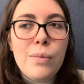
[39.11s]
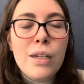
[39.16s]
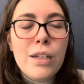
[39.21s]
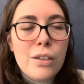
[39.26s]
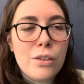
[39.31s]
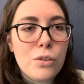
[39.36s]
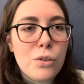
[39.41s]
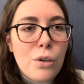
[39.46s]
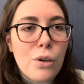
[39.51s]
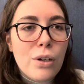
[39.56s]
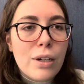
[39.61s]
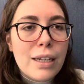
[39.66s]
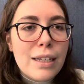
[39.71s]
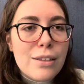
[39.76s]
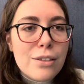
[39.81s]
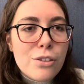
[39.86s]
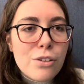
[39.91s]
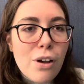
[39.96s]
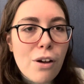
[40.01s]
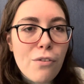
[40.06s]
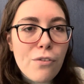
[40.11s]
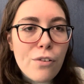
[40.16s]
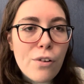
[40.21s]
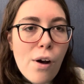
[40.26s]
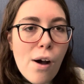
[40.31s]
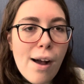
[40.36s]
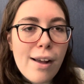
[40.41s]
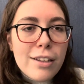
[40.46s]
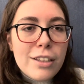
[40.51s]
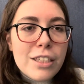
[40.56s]
talking, so I
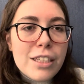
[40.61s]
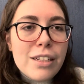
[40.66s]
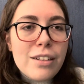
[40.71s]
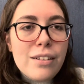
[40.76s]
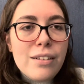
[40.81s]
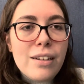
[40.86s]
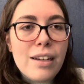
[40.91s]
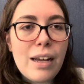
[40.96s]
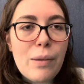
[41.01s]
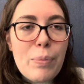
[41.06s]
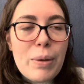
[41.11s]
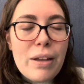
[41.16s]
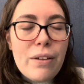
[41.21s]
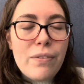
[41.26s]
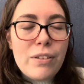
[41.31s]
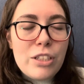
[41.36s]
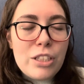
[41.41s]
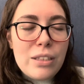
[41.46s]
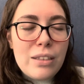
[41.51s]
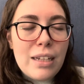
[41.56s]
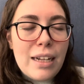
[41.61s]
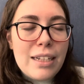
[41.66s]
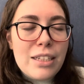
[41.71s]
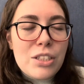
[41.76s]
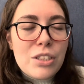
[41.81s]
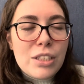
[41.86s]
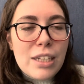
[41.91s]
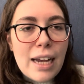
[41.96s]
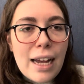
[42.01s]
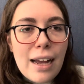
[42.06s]
thought I'd do a bit of a
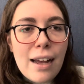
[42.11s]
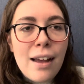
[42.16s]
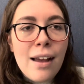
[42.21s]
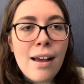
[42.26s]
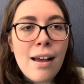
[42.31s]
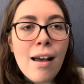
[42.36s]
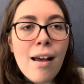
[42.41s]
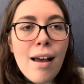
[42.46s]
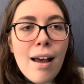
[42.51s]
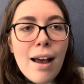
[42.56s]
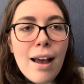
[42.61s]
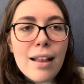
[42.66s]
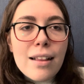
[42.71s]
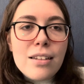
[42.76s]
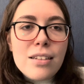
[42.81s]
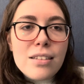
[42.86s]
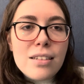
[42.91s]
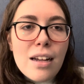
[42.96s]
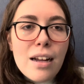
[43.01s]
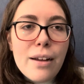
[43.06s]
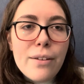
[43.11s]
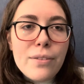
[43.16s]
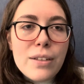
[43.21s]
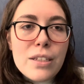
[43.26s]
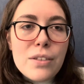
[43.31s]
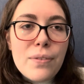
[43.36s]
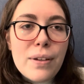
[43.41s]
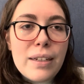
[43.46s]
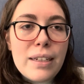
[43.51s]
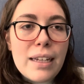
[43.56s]
nice chat at the start of
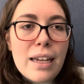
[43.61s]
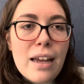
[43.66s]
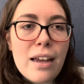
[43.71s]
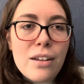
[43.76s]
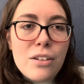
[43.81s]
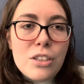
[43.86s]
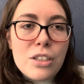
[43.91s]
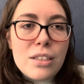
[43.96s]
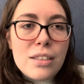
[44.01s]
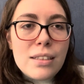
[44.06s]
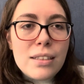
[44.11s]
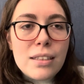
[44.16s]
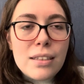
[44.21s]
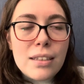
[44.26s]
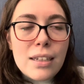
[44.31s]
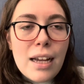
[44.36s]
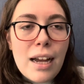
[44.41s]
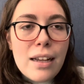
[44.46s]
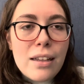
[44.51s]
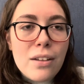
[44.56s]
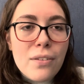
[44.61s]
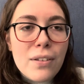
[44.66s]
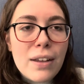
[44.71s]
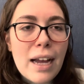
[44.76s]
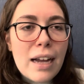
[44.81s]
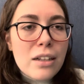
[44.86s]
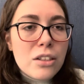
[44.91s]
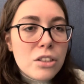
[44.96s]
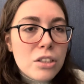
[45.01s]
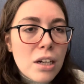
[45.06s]
this video just to kind of
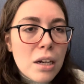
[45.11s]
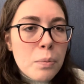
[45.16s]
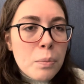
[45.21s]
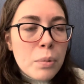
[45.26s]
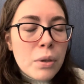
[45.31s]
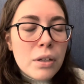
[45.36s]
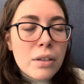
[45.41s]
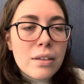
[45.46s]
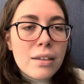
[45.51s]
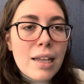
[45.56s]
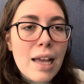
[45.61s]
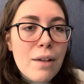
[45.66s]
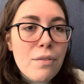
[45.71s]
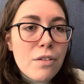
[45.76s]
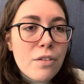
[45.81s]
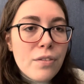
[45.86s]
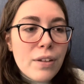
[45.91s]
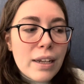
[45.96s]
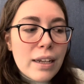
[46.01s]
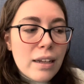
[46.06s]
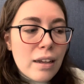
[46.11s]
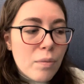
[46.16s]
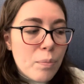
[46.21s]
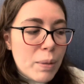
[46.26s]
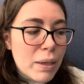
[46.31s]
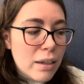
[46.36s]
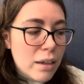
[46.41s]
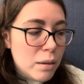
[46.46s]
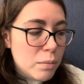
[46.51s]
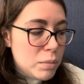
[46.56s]
catch up on everything I've
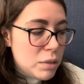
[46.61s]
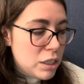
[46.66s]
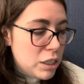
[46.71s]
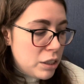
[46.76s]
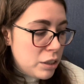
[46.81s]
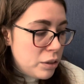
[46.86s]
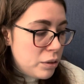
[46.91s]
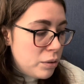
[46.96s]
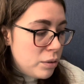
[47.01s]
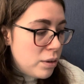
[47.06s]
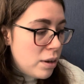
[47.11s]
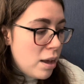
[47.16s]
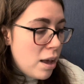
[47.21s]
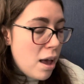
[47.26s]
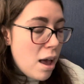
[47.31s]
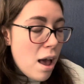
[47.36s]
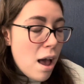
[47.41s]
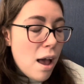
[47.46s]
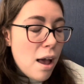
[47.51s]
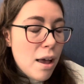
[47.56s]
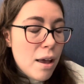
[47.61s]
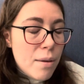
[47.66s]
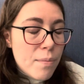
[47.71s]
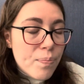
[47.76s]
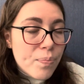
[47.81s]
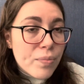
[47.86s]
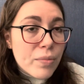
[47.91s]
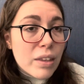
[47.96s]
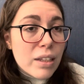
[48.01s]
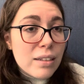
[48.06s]
been up to
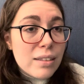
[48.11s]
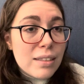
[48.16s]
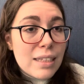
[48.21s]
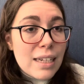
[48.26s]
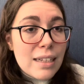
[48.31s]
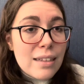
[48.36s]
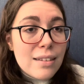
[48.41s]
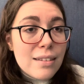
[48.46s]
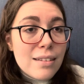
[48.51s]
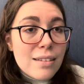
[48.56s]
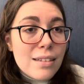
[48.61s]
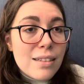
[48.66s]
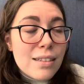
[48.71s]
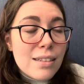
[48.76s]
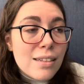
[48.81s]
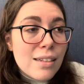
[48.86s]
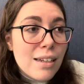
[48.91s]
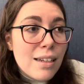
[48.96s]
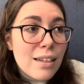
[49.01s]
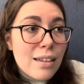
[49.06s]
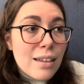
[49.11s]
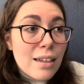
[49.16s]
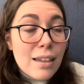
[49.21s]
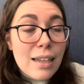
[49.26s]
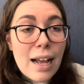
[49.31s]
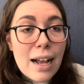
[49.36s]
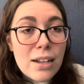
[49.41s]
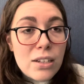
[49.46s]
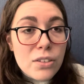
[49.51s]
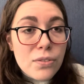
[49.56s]
since the
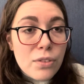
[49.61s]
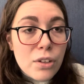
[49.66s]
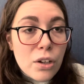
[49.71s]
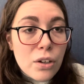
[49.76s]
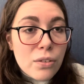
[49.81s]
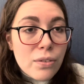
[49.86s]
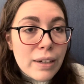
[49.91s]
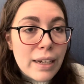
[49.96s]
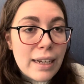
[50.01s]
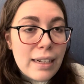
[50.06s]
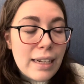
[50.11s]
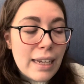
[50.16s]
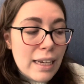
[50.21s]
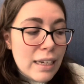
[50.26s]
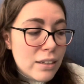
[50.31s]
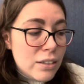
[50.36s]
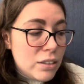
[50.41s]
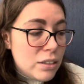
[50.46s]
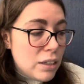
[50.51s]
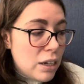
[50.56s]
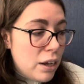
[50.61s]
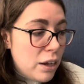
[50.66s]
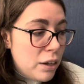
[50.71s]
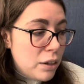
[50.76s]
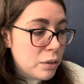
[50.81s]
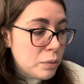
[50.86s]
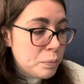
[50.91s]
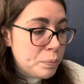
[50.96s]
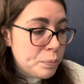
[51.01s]
last vlog really. So